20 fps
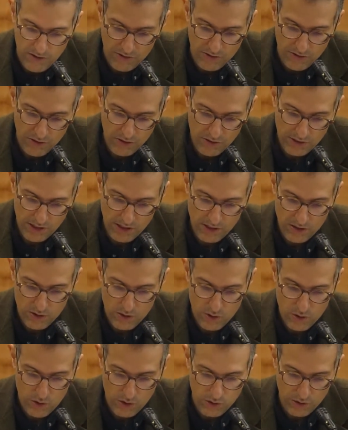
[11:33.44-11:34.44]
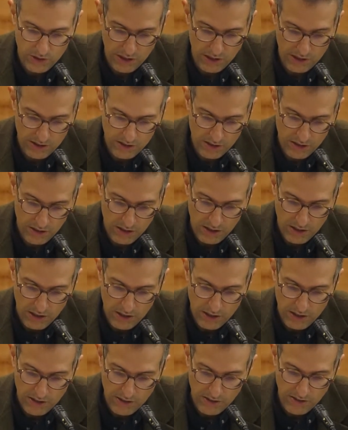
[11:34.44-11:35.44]
Following Sonretel,
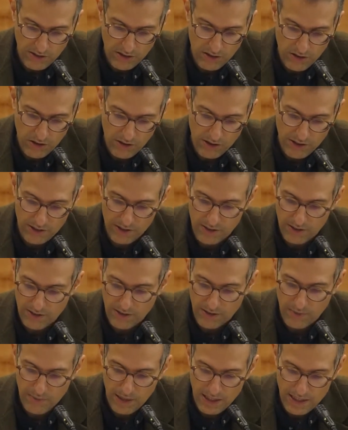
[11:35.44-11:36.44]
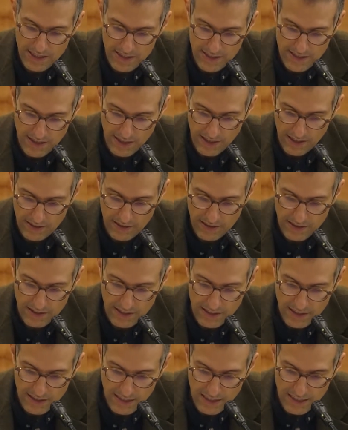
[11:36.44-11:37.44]
the coin, the money sign,
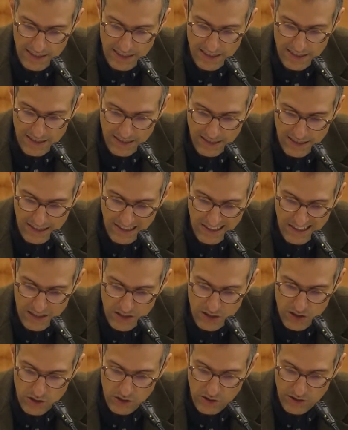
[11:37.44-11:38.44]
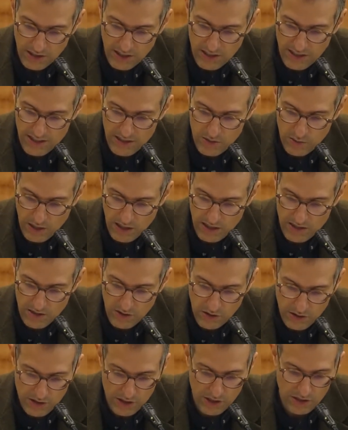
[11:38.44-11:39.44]
is the historical as well as
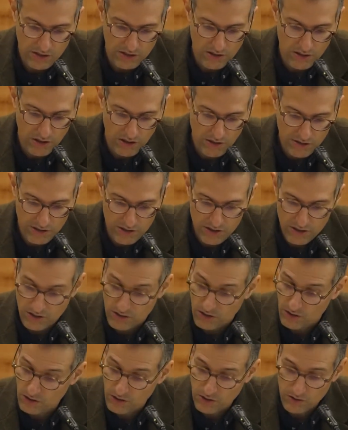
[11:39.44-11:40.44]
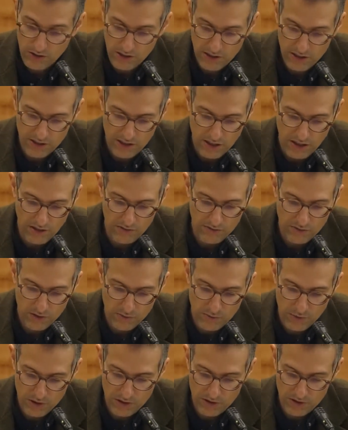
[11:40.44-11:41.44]
logical origin not only of
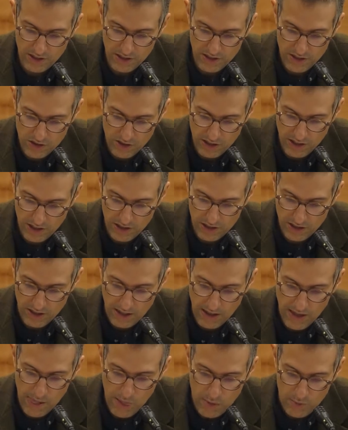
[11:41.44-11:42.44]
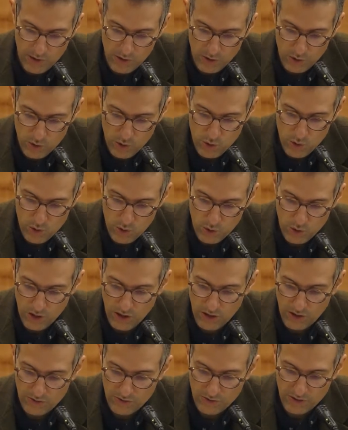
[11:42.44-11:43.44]
commodity exchange, but also
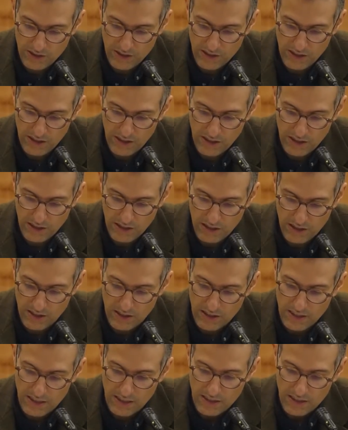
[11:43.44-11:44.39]
of the